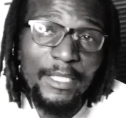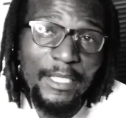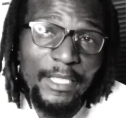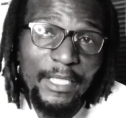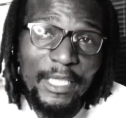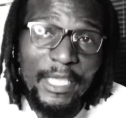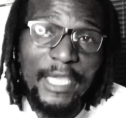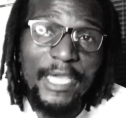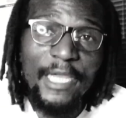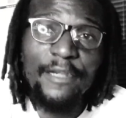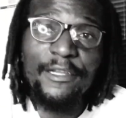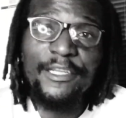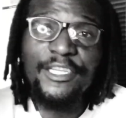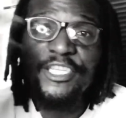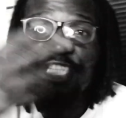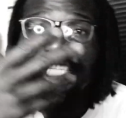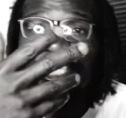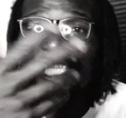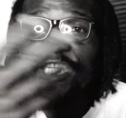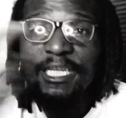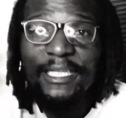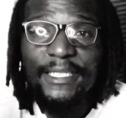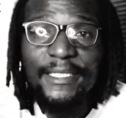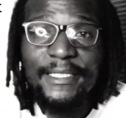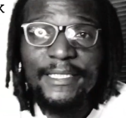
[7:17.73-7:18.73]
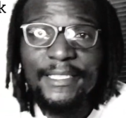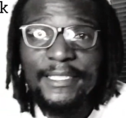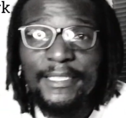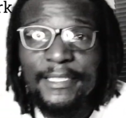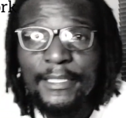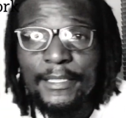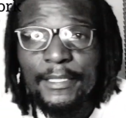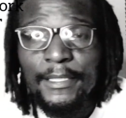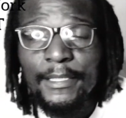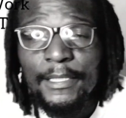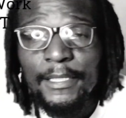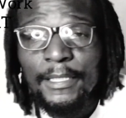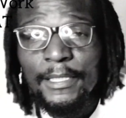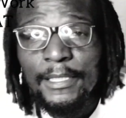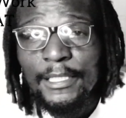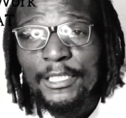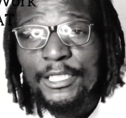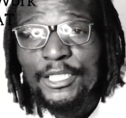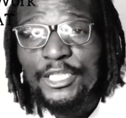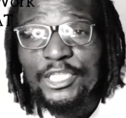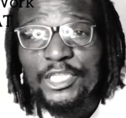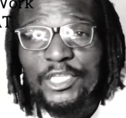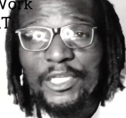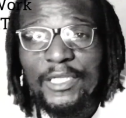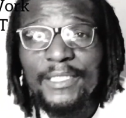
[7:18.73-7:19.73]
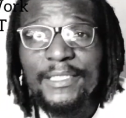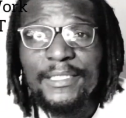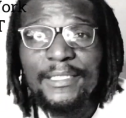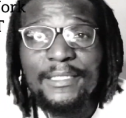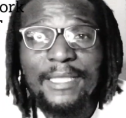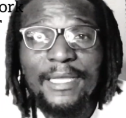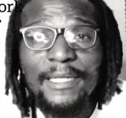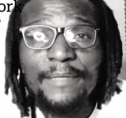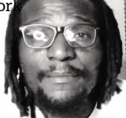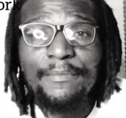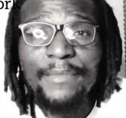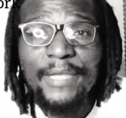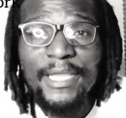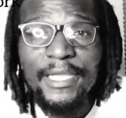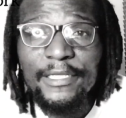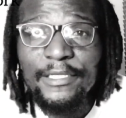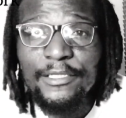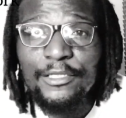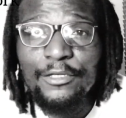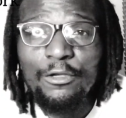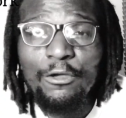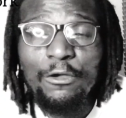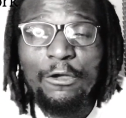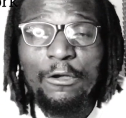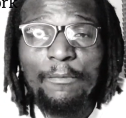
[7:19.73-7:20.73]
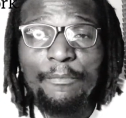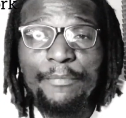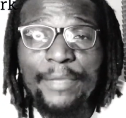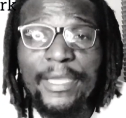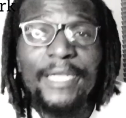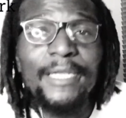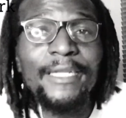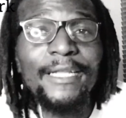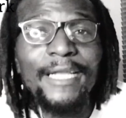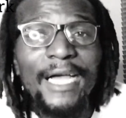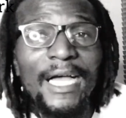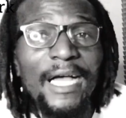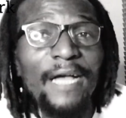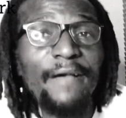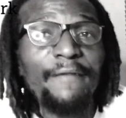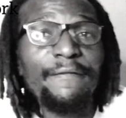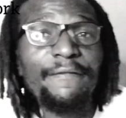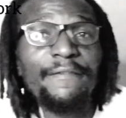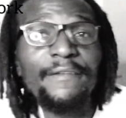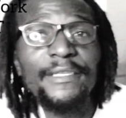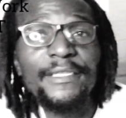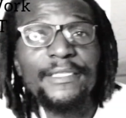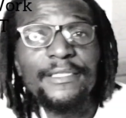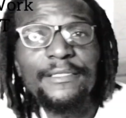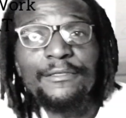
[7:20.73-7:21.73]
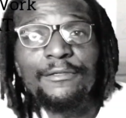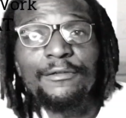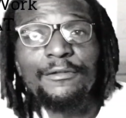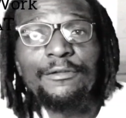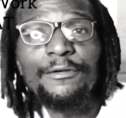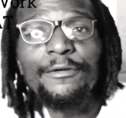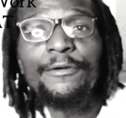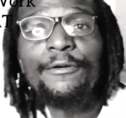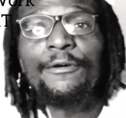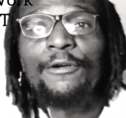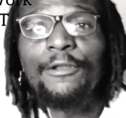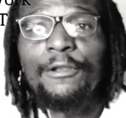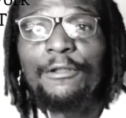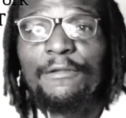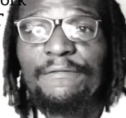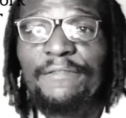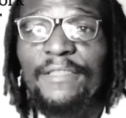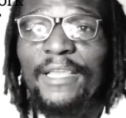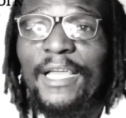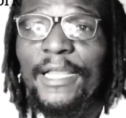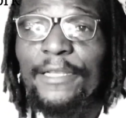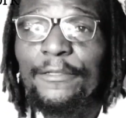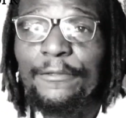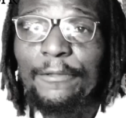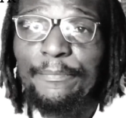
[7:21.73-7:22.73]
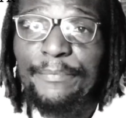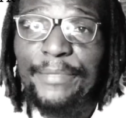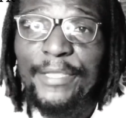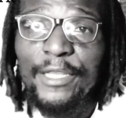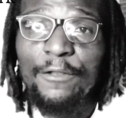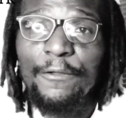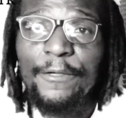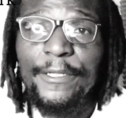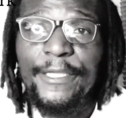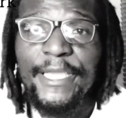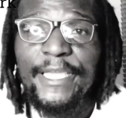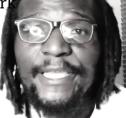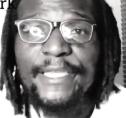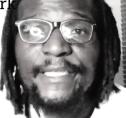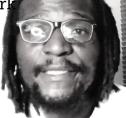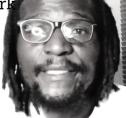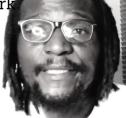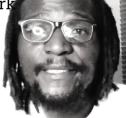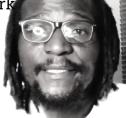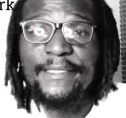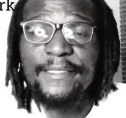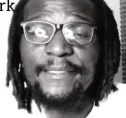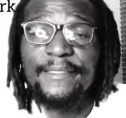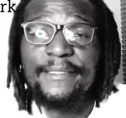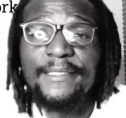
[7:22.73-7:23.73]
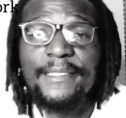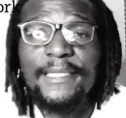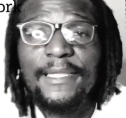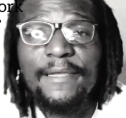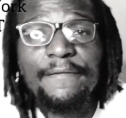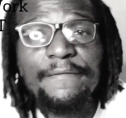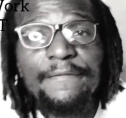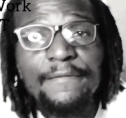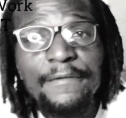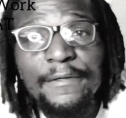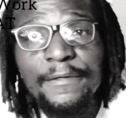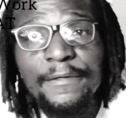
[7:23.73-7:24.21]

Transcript: carrying sheets that makes your bed covers, you know, all of that, your pillowcases and stuff.